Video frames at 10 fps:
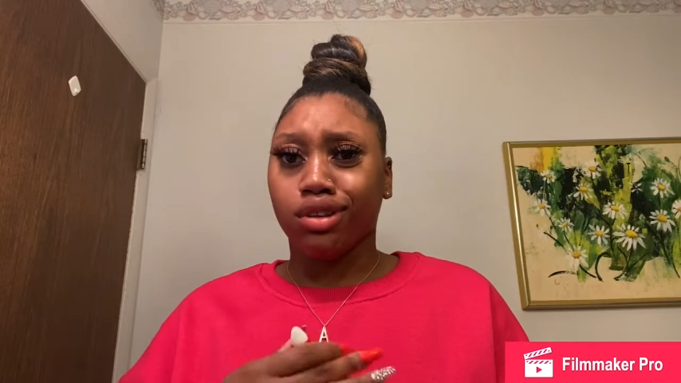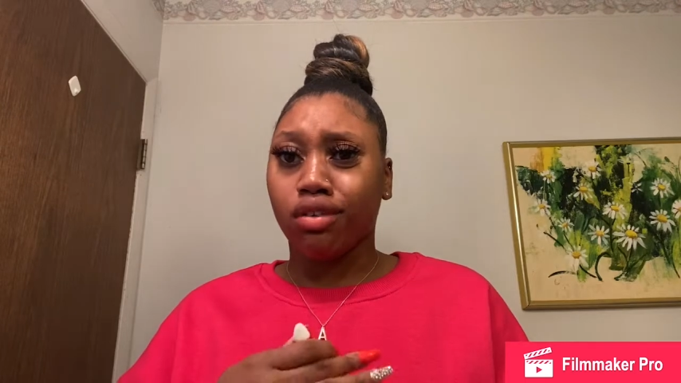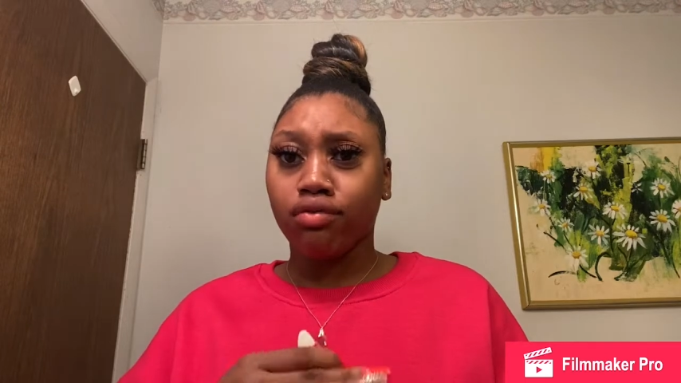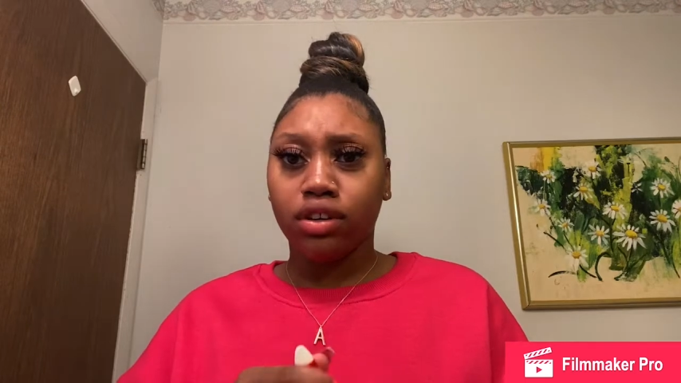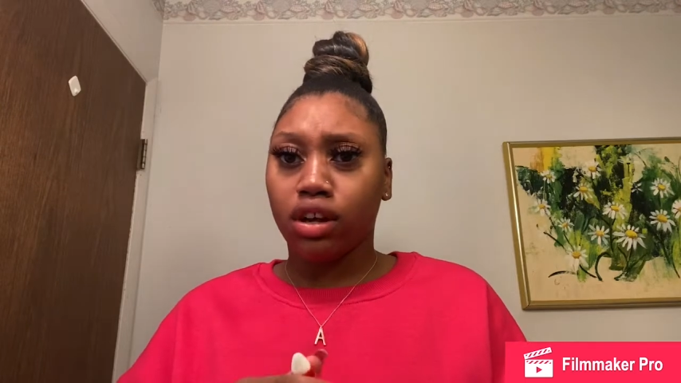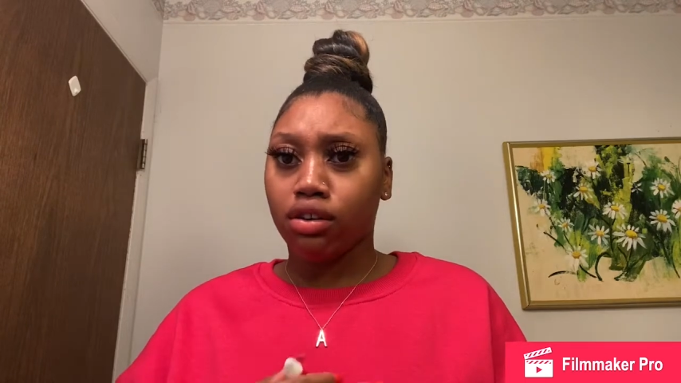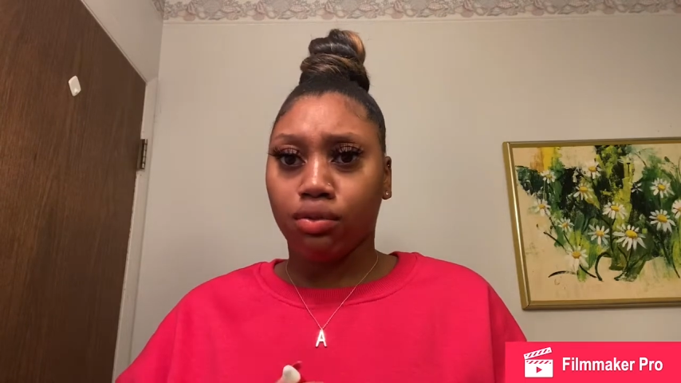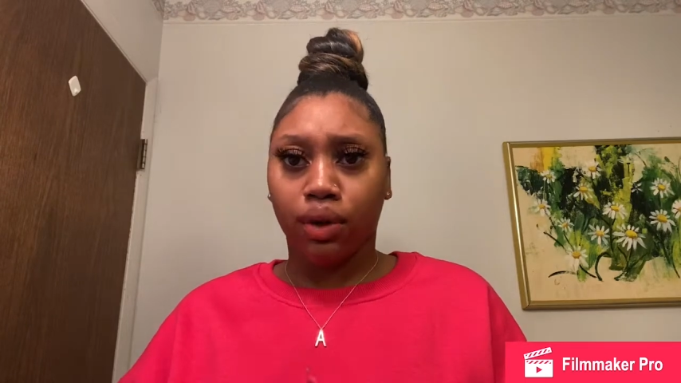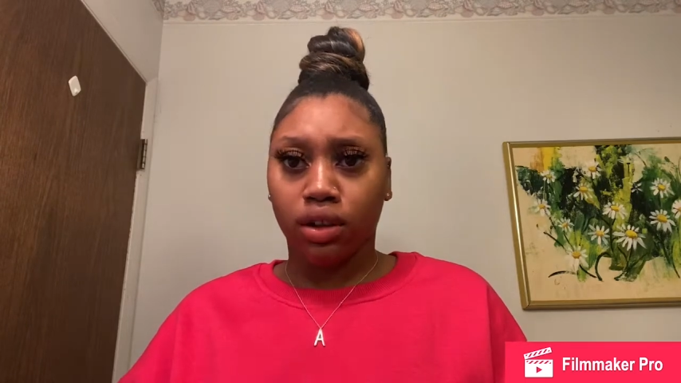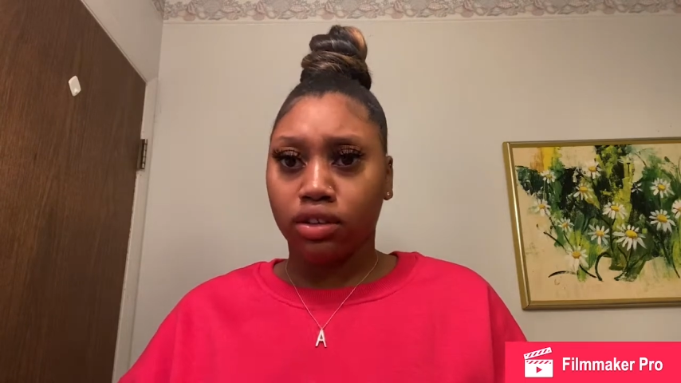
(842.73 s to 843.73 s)
definitely not a
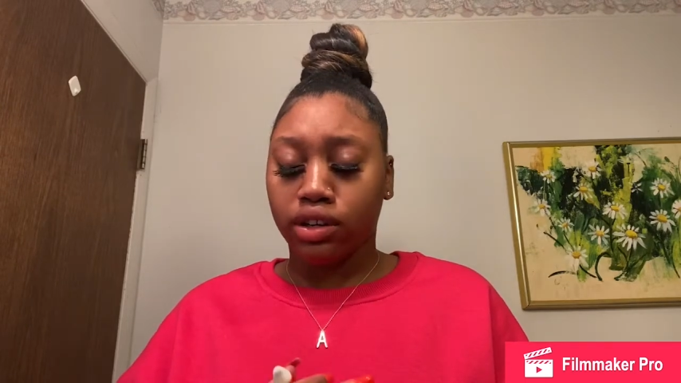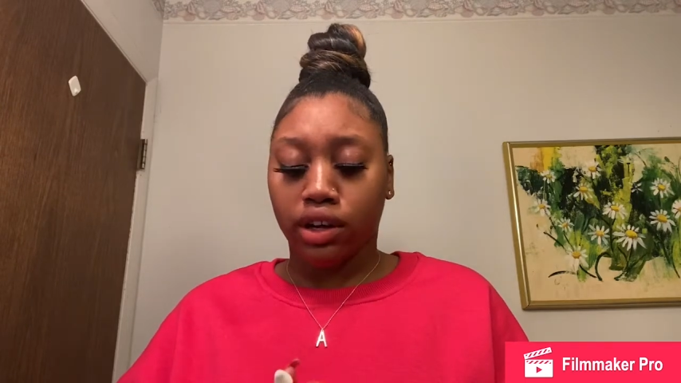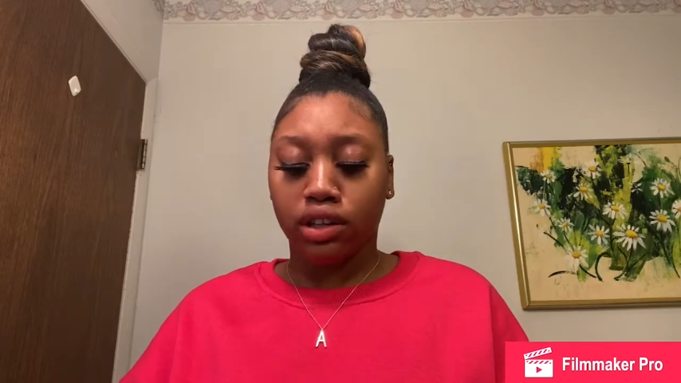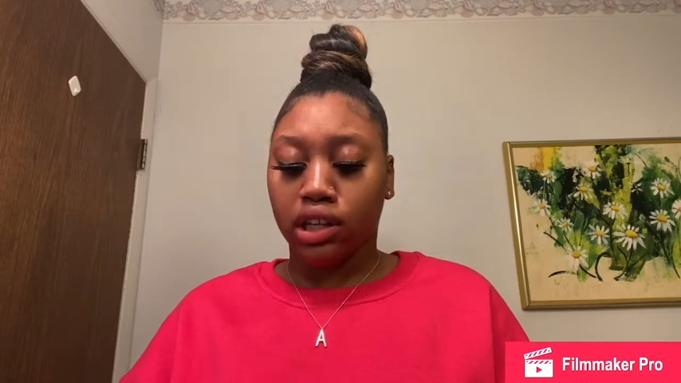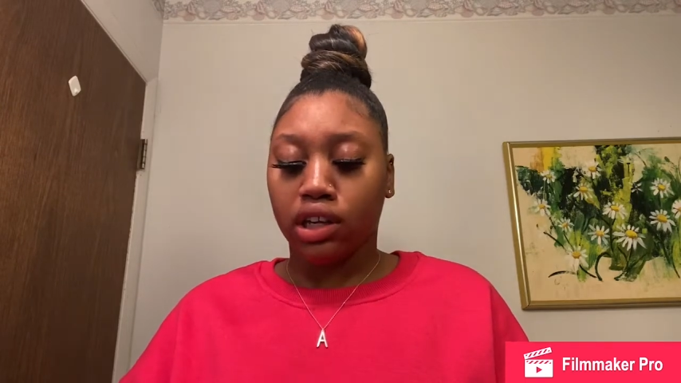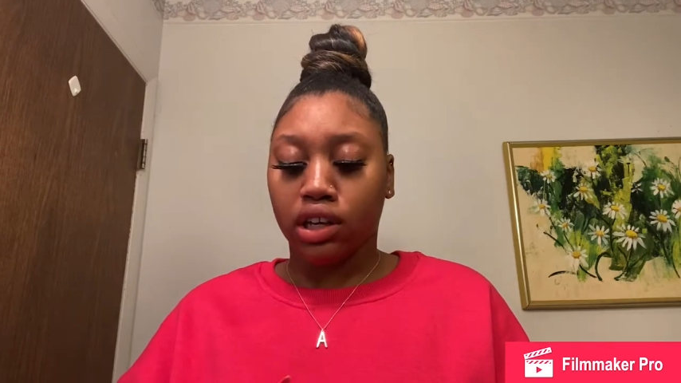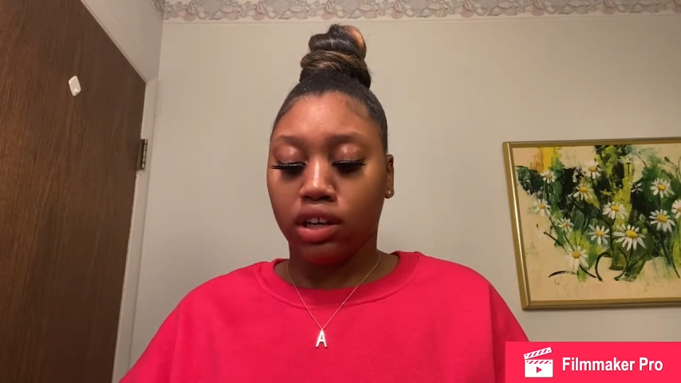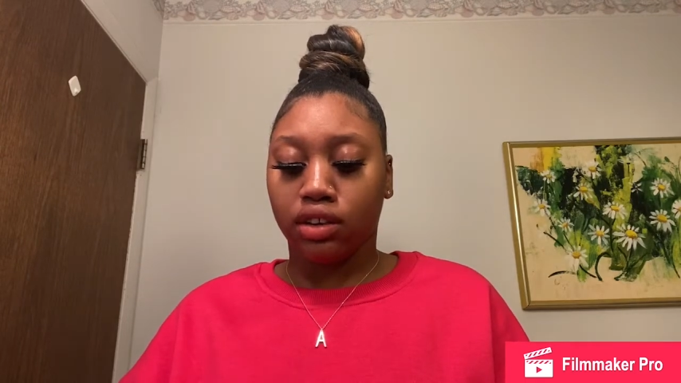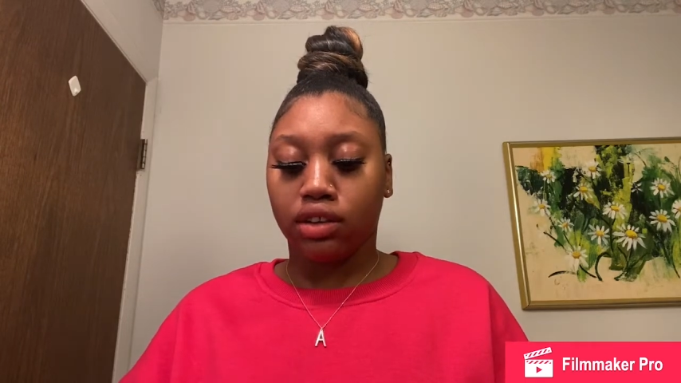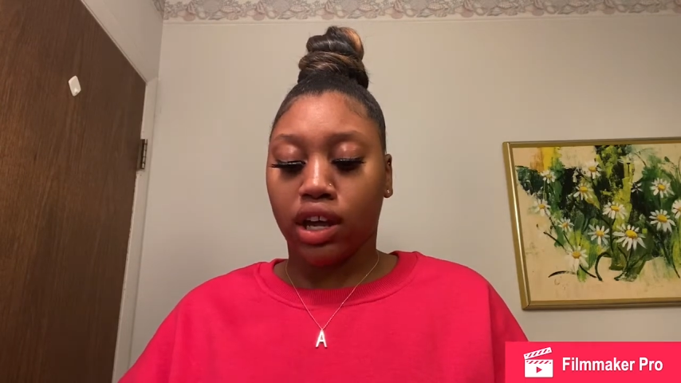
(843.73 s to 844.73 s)
regular day
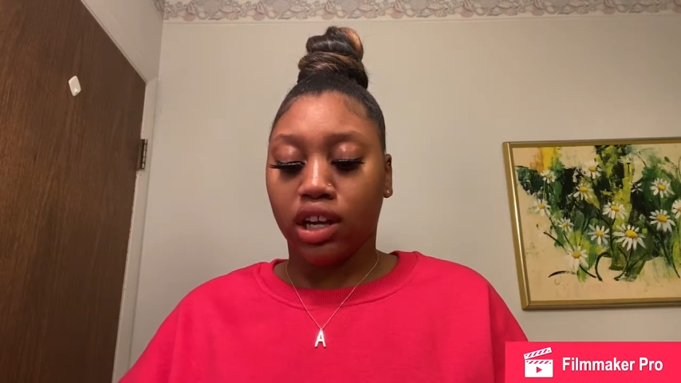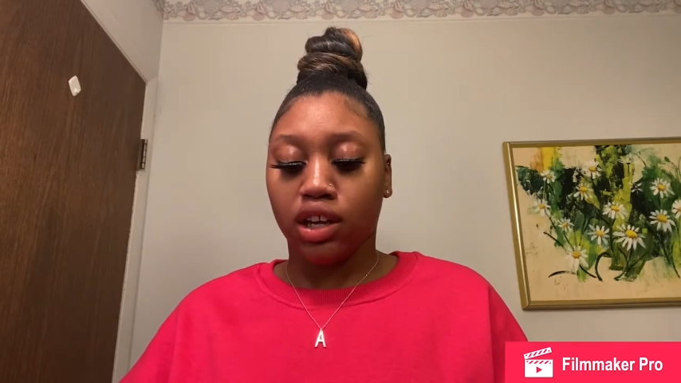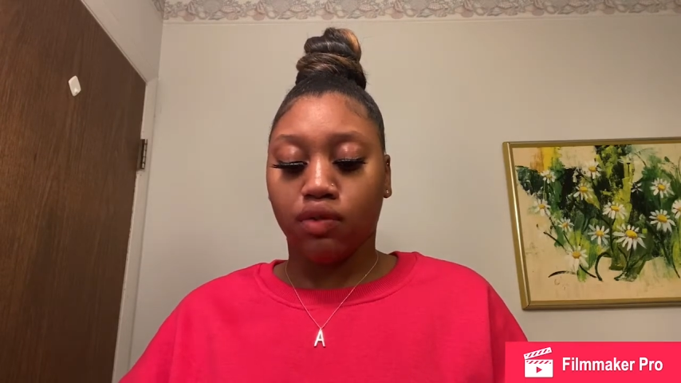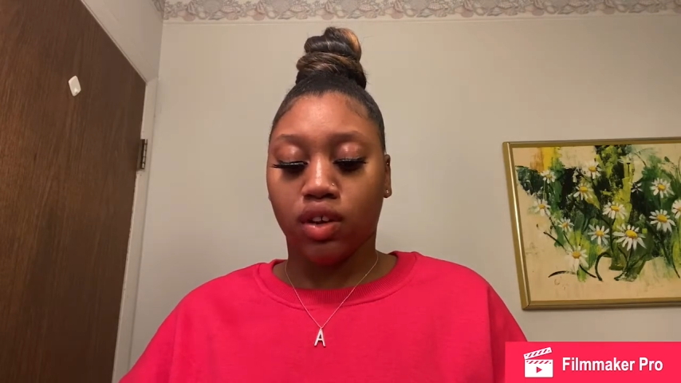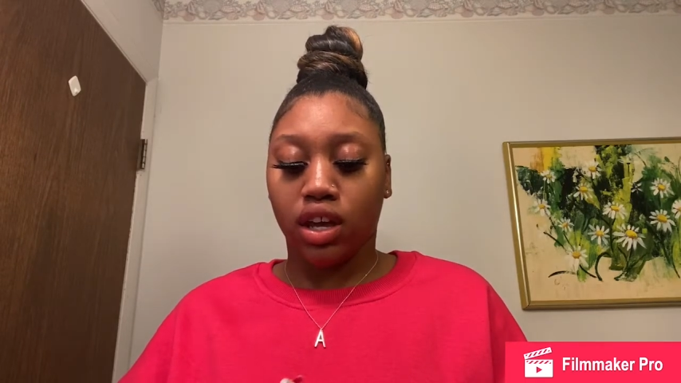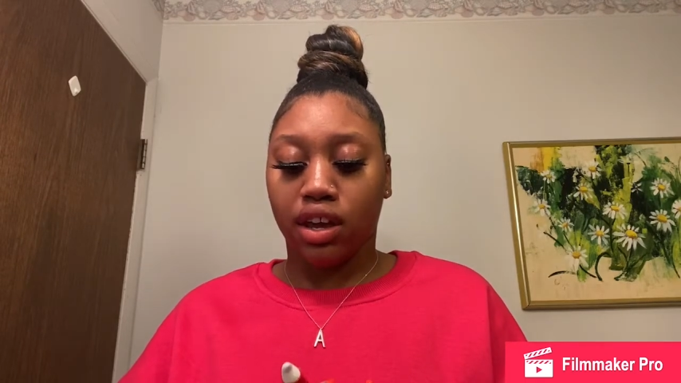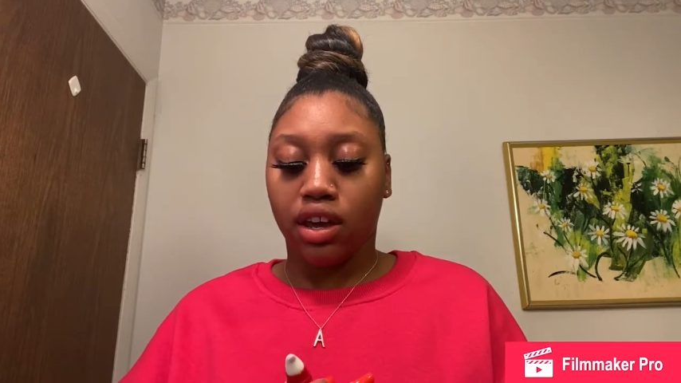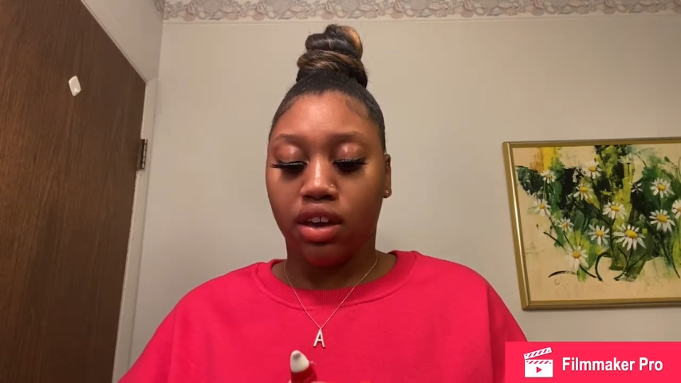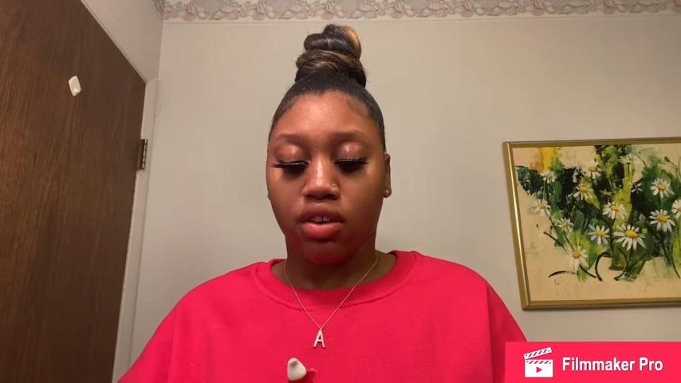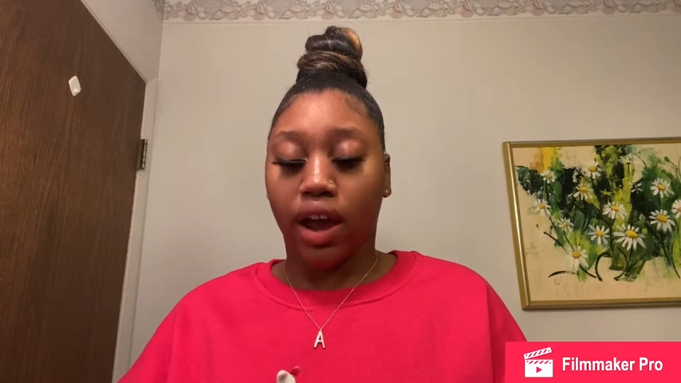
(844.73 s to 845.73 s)
thing, not even
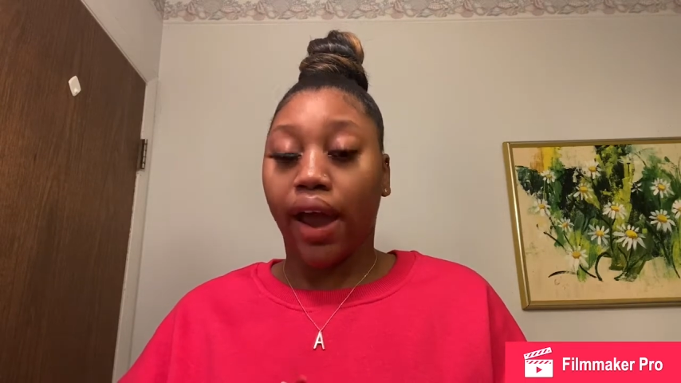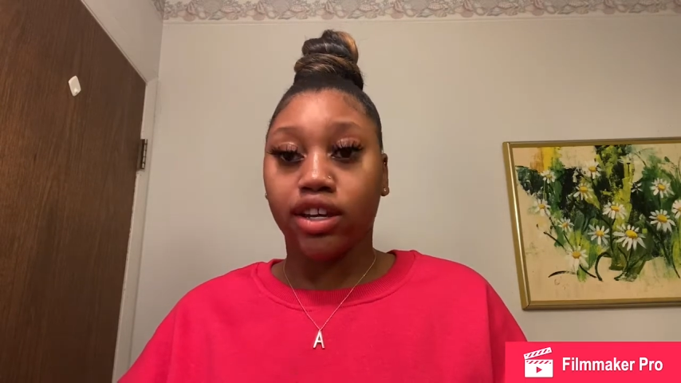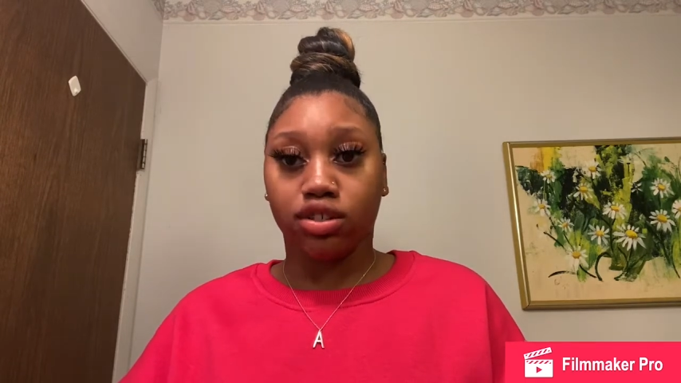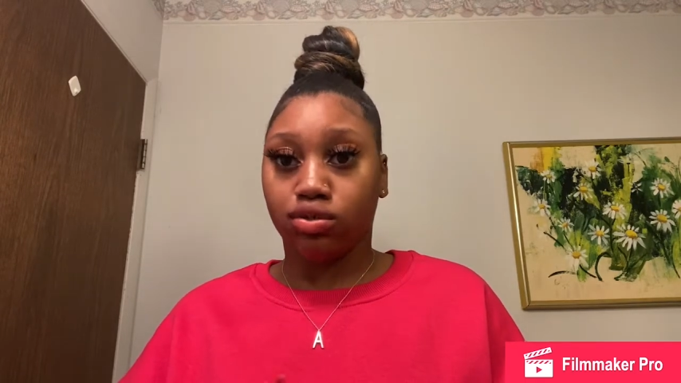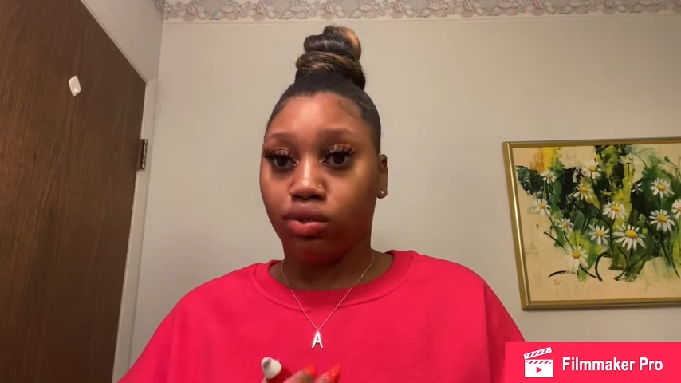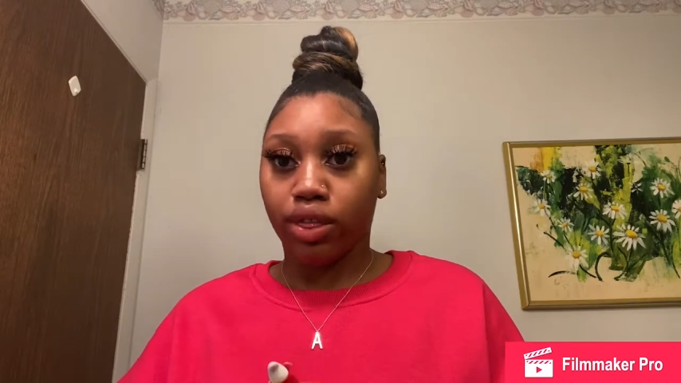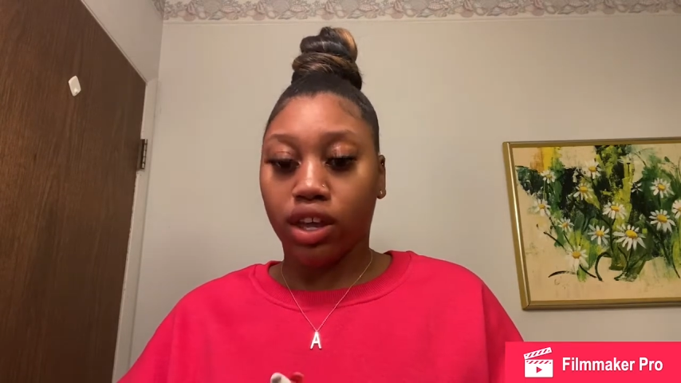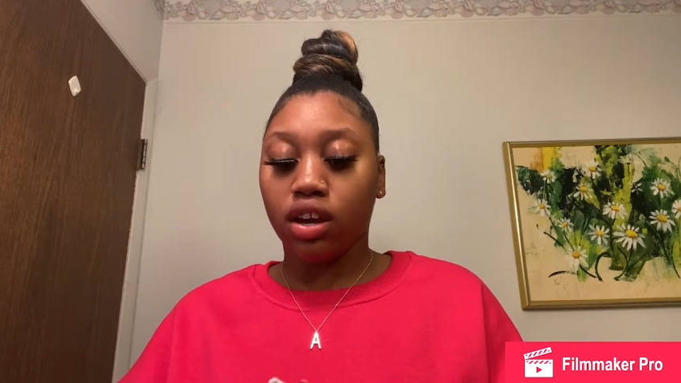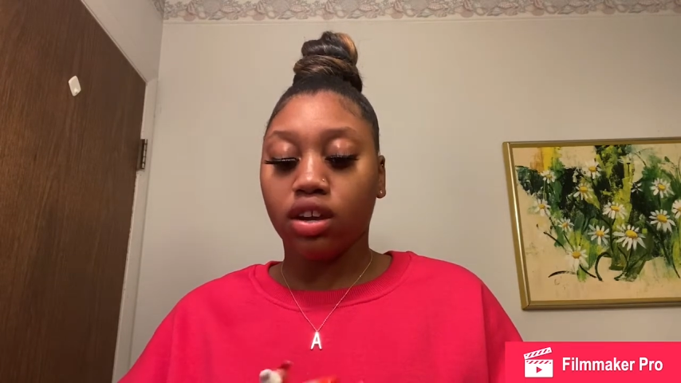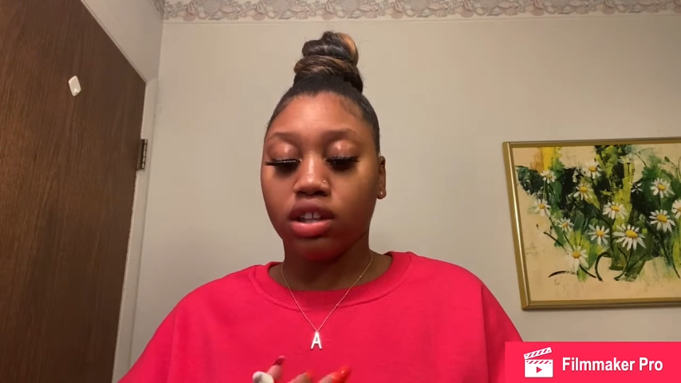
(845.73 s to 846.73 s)
a occasional
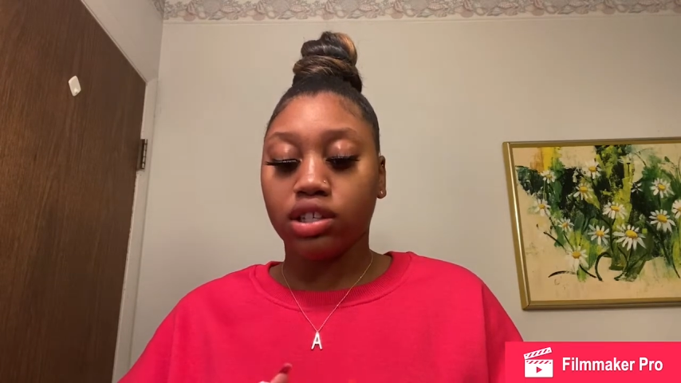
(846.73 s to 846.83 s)
thing.